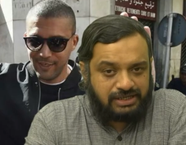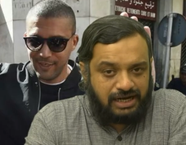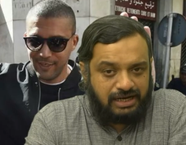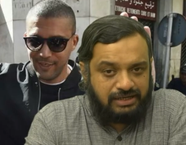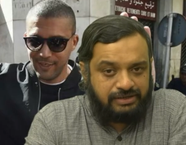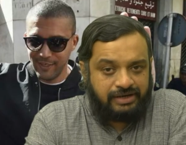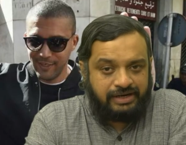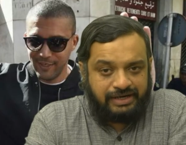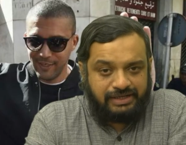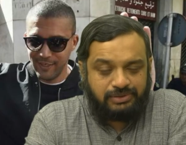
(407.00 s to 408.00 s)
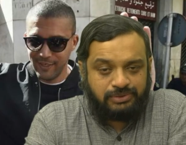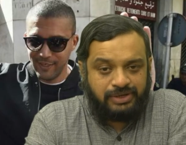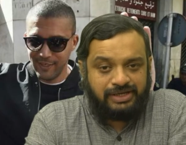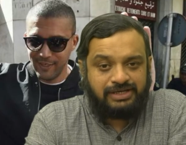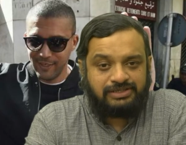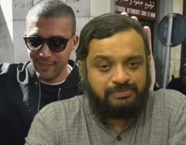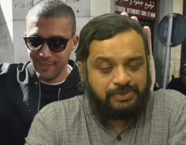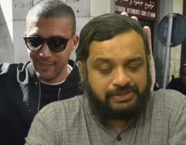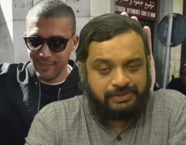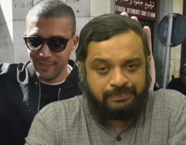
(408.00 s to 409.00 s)
Speaker 1: Khaled Drareni to 3 years in
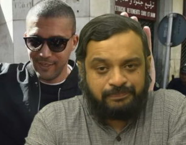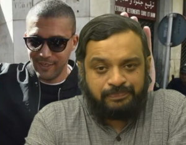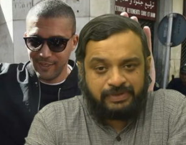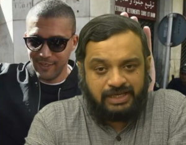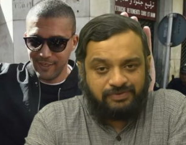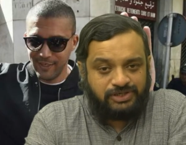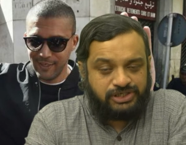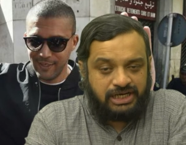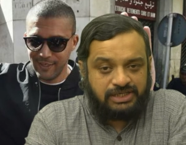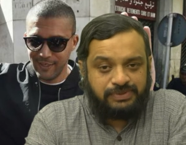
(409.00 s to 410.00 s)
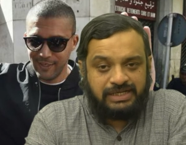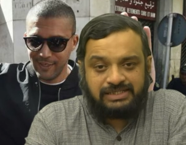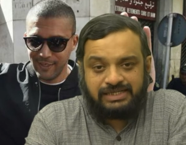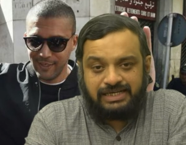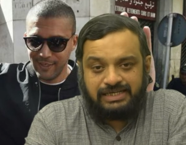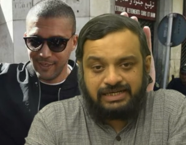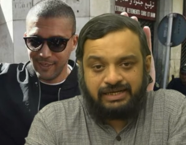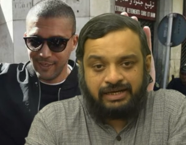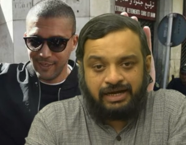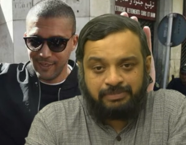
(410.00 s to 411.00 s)
prison. He was charged with inciting
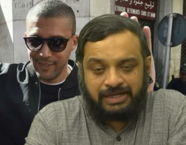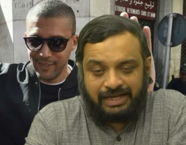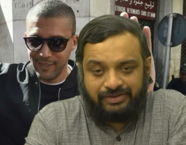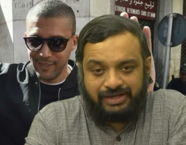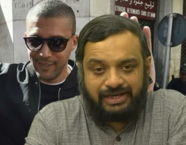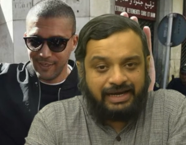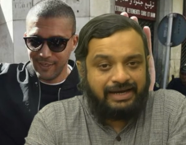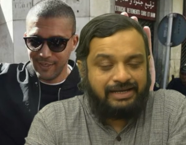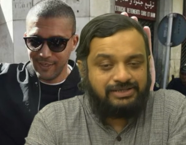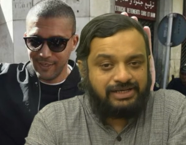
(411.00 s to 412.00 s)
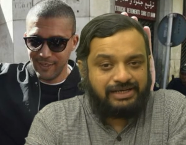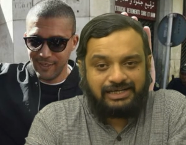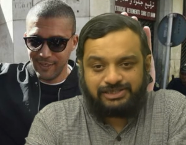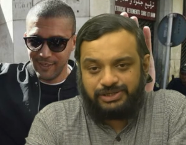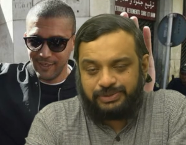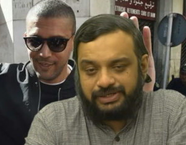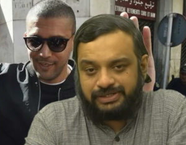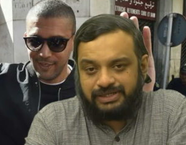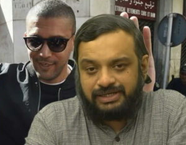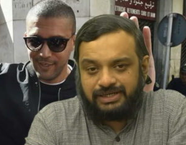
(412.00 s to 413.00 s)
an unarmed gathering and endangering national
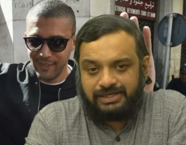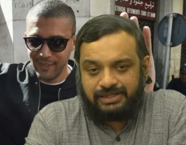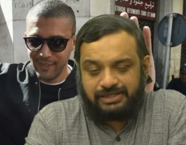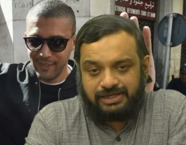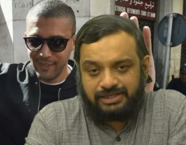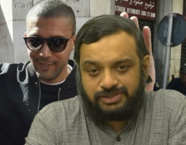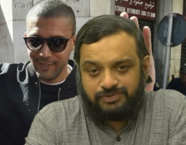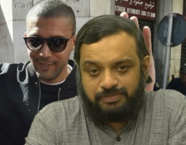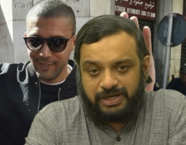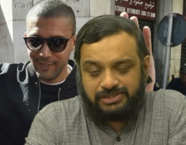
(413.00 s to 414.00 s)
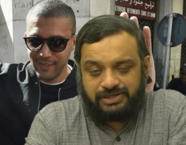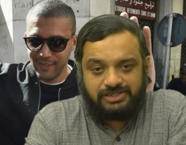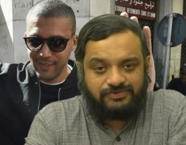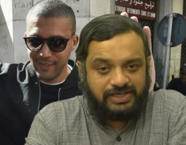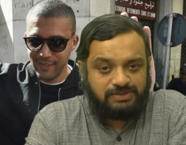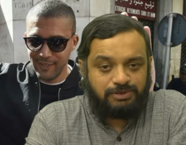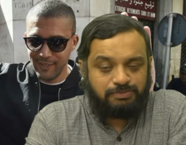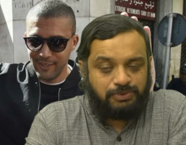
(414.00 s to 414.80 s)
unity. The charges were based on his Facebook